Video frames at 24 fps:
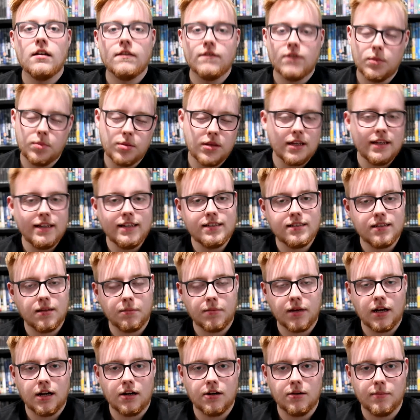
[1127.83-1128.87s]
The police and
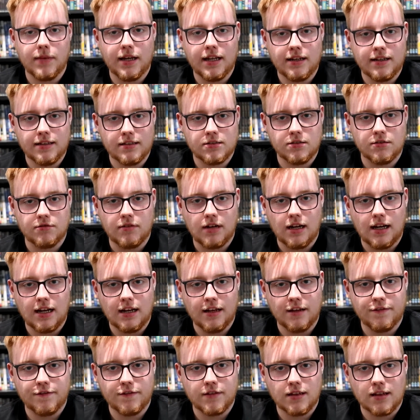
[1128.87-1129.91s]
paramedics
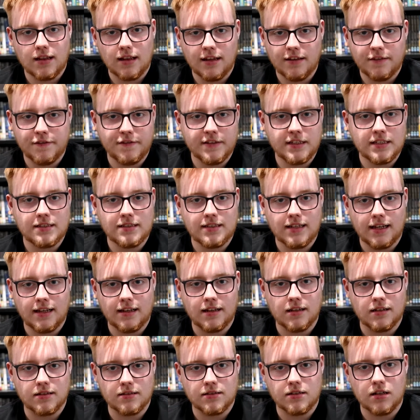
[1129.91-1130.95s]
arrive, Cliff is
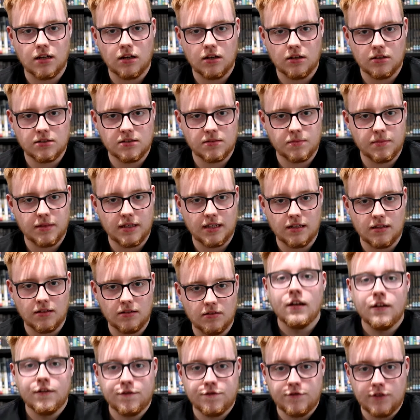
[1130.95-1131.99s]
taken to
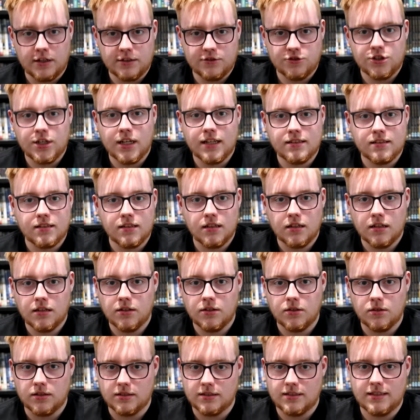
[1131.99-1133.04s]
hospital, Francesca,
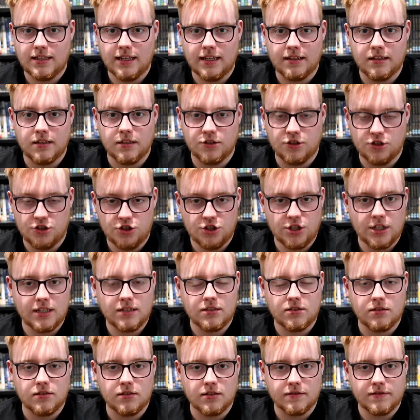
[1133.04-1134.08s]
who has taken a shit
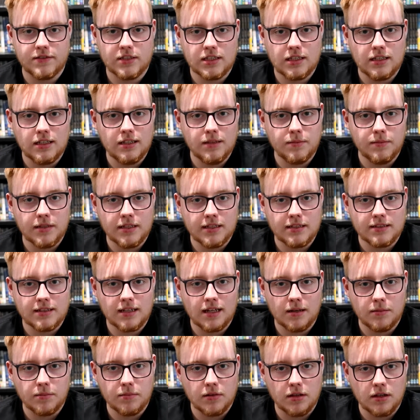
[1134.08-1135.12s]
ton of sleeping
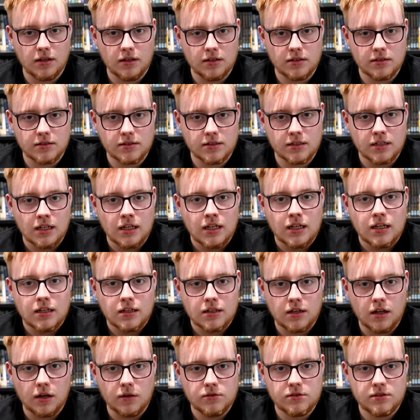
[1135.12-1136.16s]
tablets,
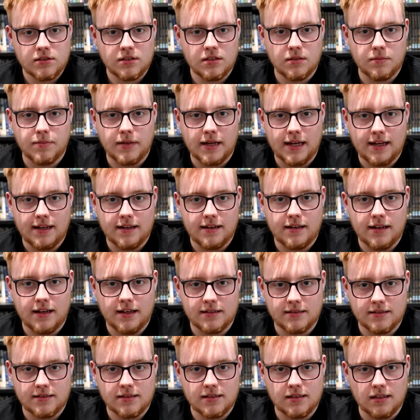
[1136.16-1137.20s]
goes to bed
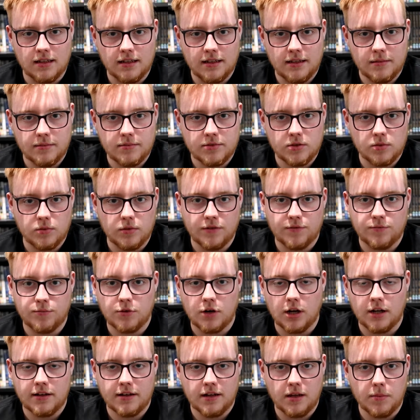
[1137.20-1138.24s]
and sleeps with
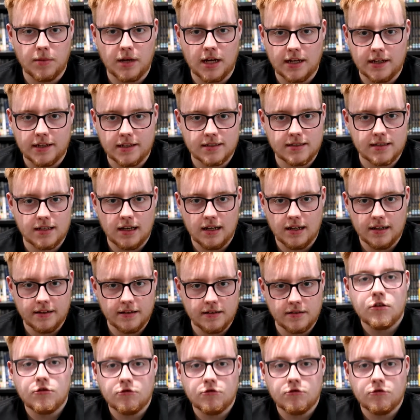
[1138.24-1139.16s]
Brandy by her side.